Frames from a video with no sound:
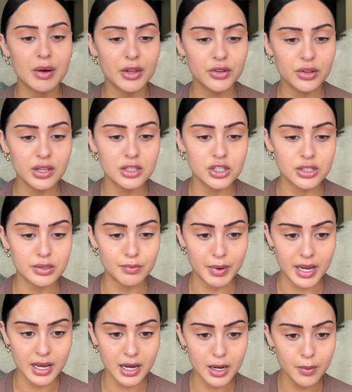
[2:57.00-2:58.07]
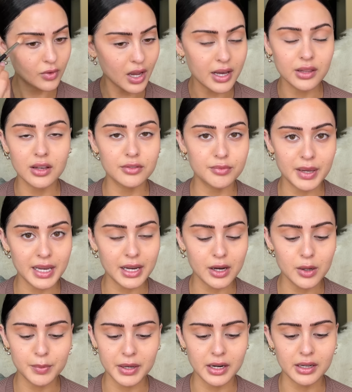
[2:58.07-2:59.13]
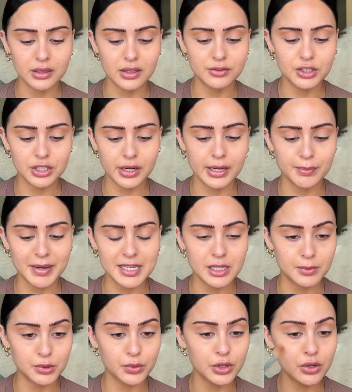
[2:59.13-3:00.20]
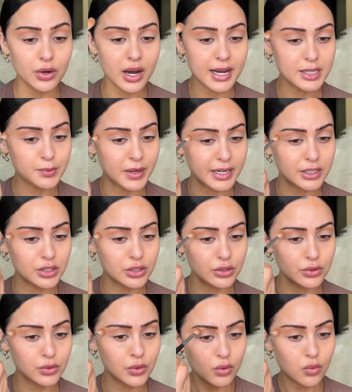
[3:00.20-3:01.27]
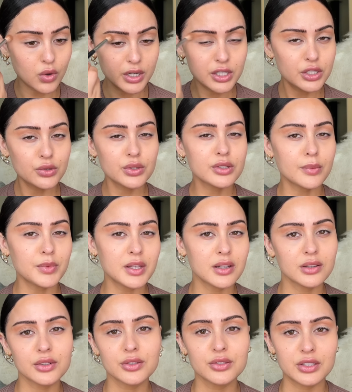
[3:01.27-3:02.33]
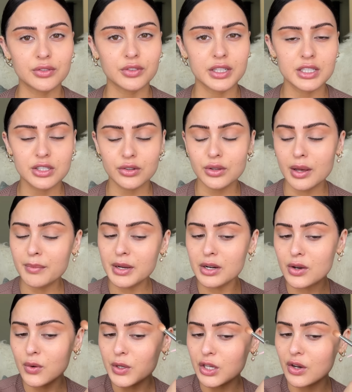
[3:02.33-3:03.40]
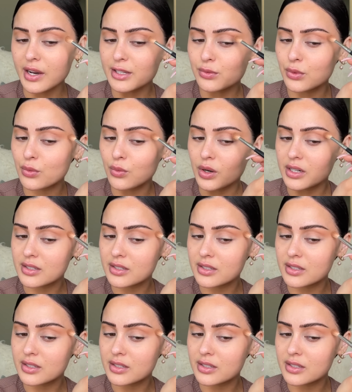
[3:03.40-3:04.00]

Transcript: other than just makeup. I love makeup and I love sharing my tips with you guys, but I do want to do something a little different. So let me know what you guys would want